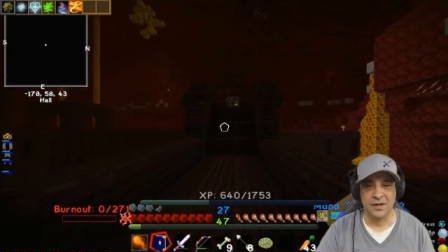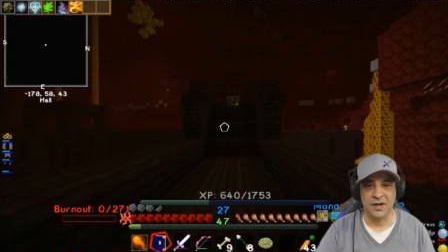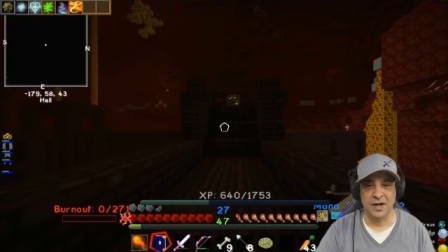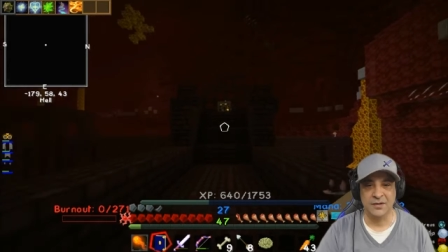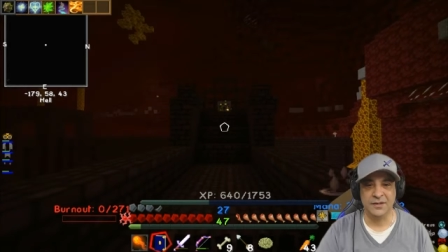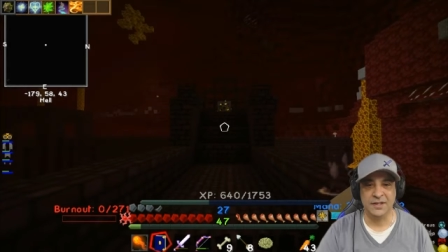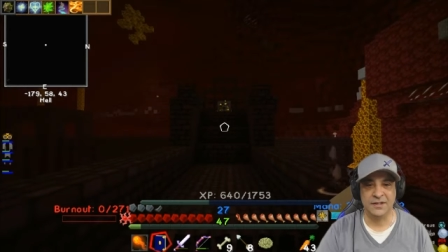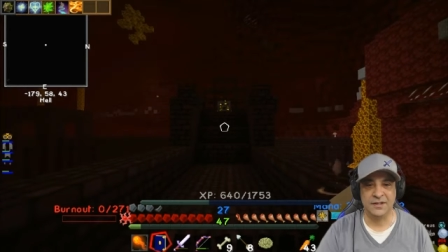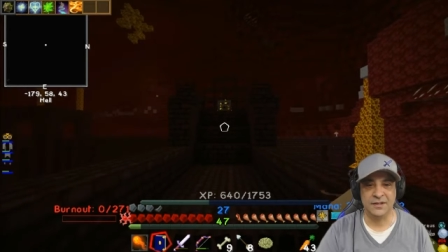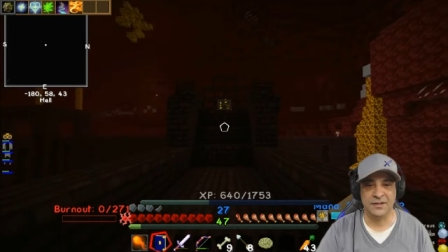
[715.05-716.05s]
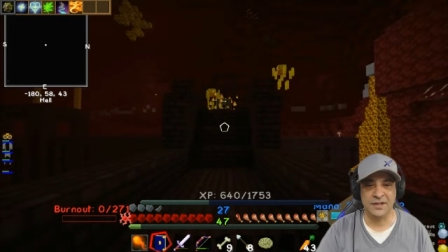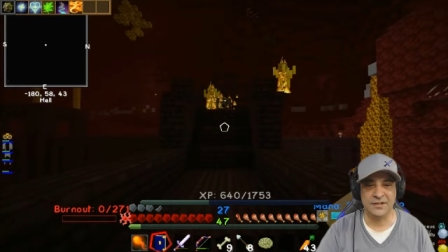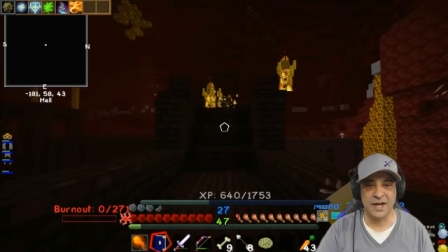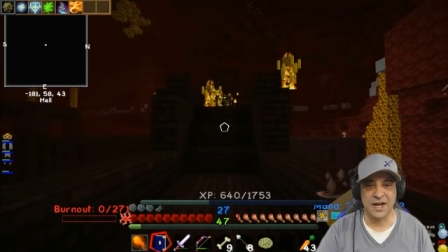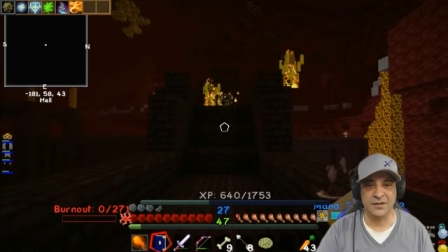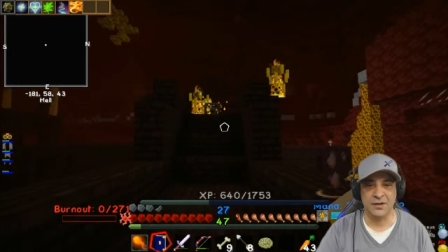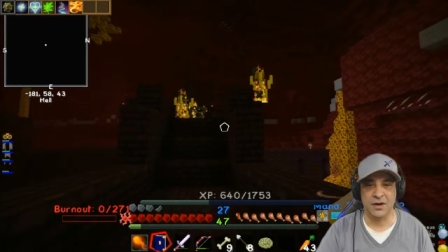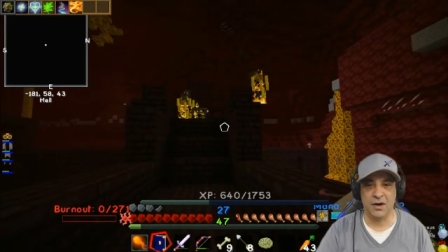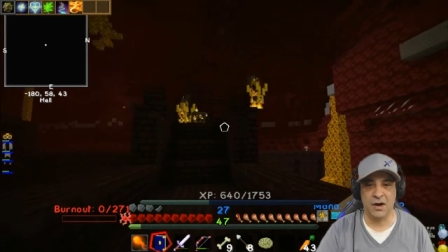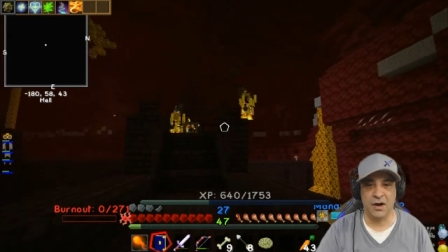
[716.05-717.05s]
I don't think these guys...
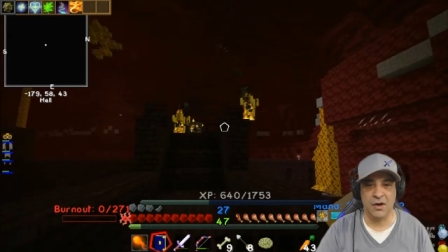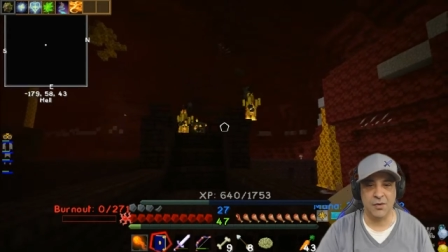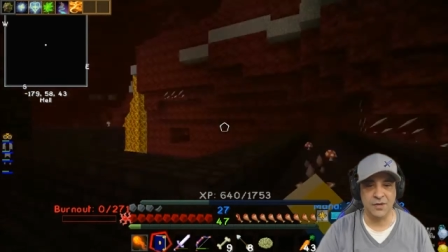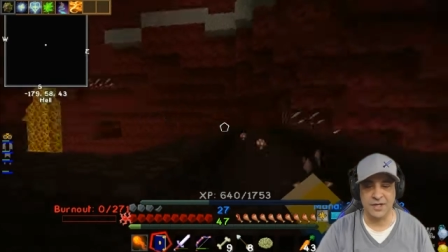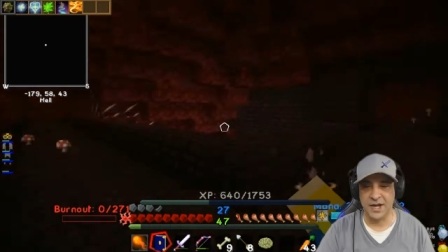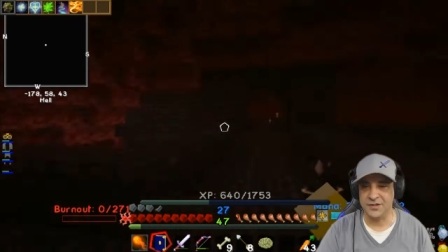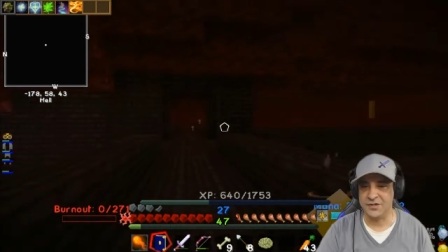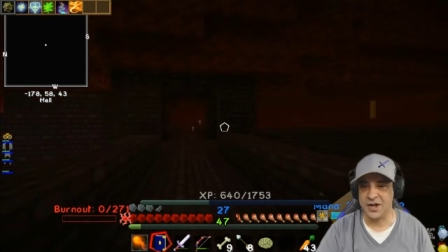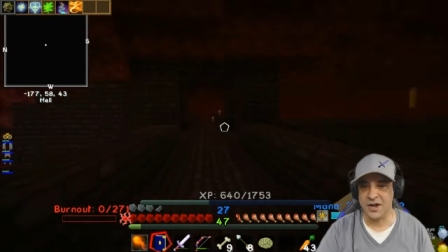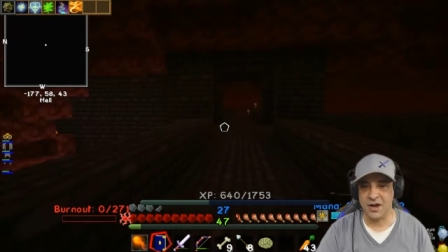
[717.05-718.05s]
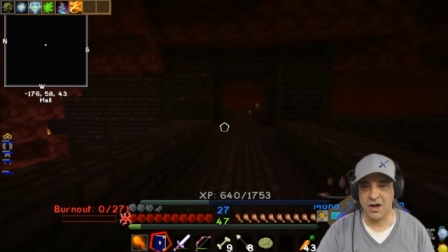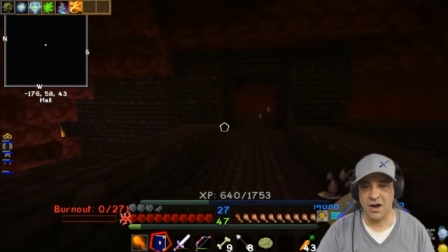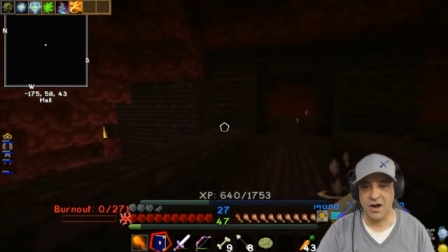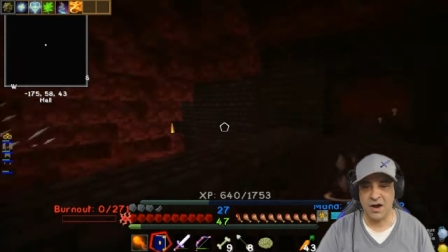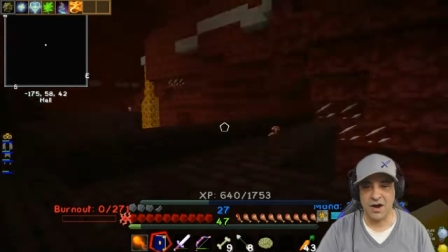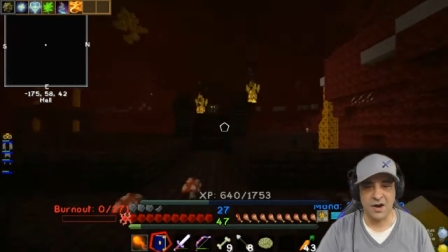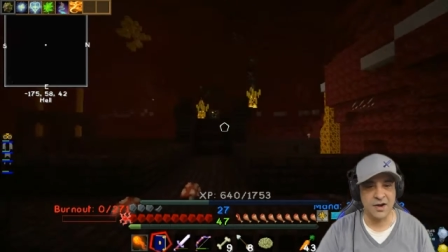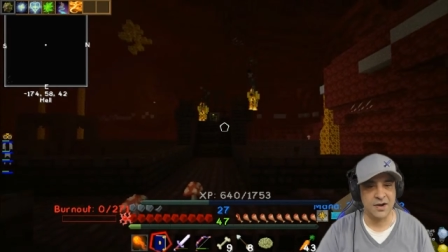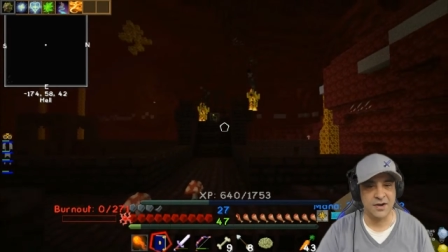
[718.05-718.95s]
Oh, yes they are!